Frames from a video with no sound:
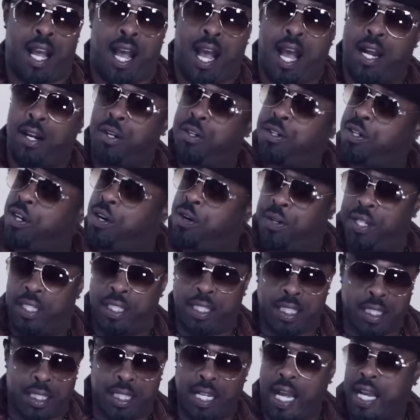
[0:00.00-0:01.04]
I don't know. It
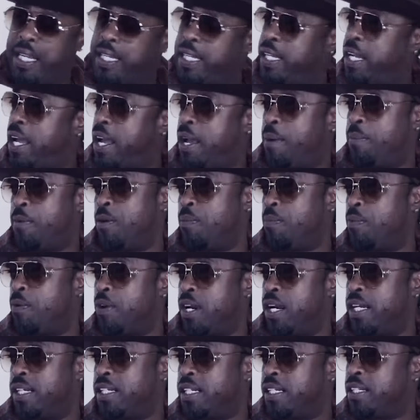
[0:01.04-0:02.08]
looked like he had more
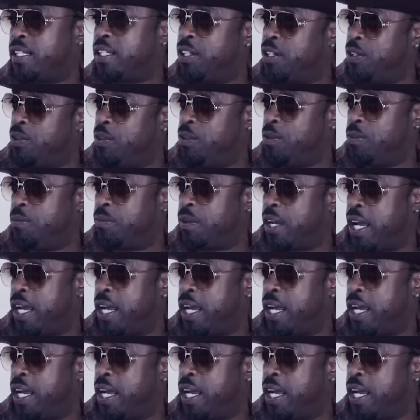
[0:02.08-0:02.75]
bread than Cube,